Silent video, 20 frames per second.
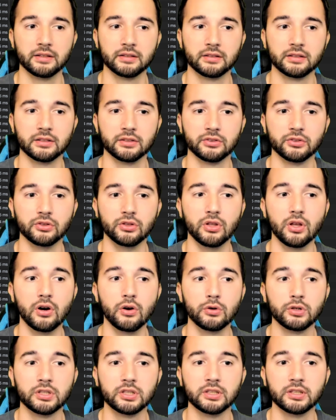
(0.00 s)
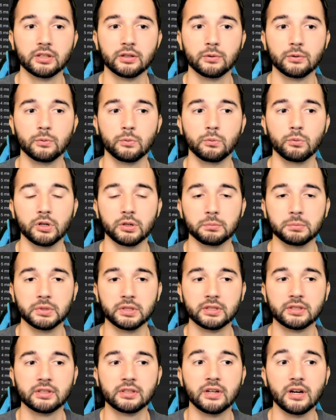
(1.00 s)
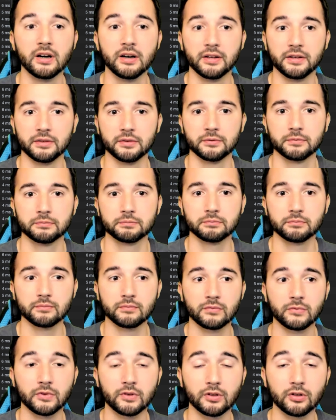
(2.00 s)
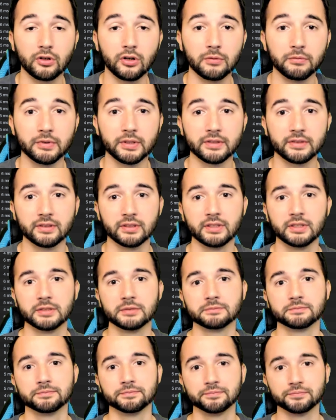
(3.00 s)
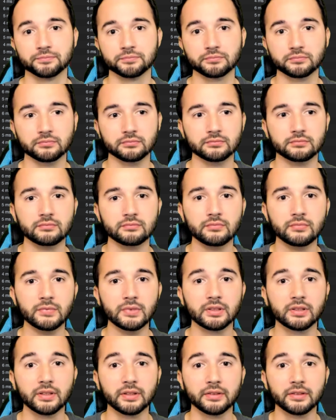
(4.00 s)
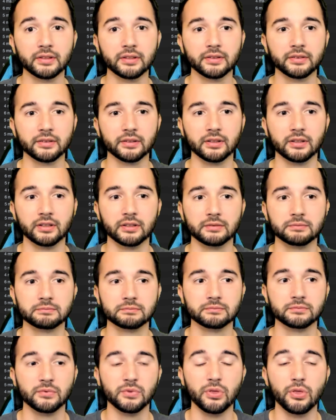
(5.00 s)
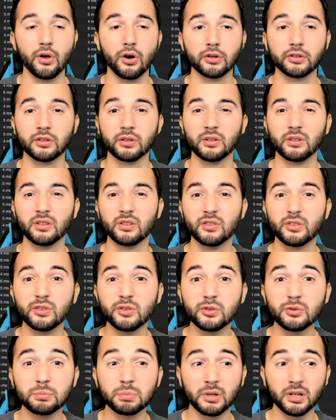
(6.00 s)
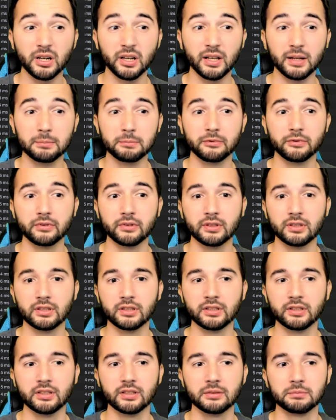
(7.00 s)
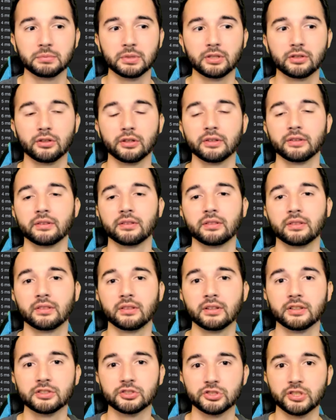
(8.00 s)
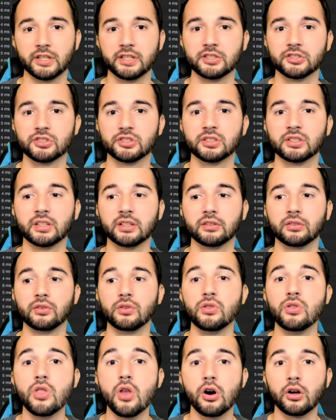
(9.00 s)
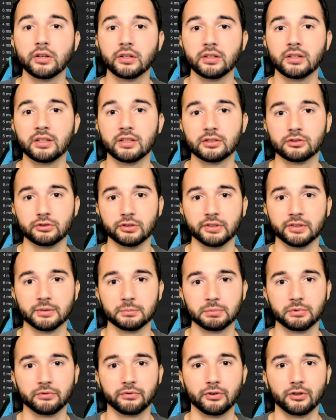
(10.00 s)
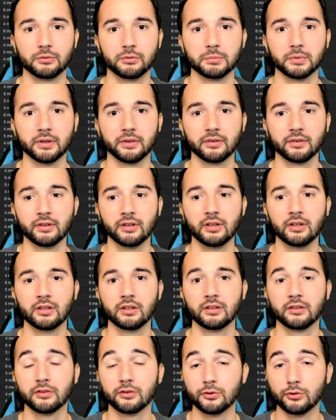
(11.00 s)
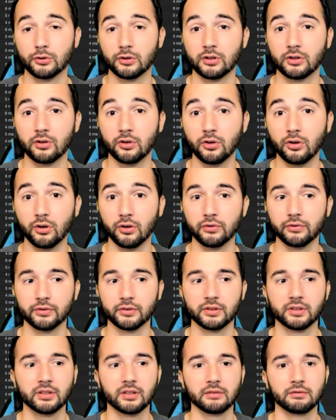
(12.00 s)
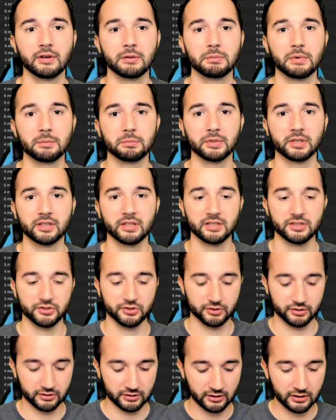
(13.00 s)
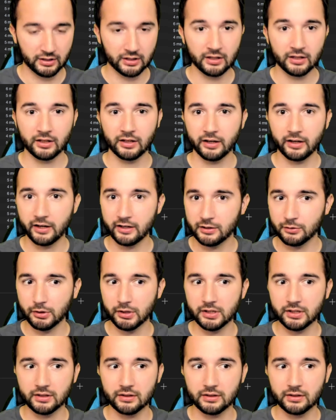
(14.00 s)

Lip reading: this node here will be gone. Obviously, this is not super helpful here because this change did not increase the performance score of the web application. Anyway,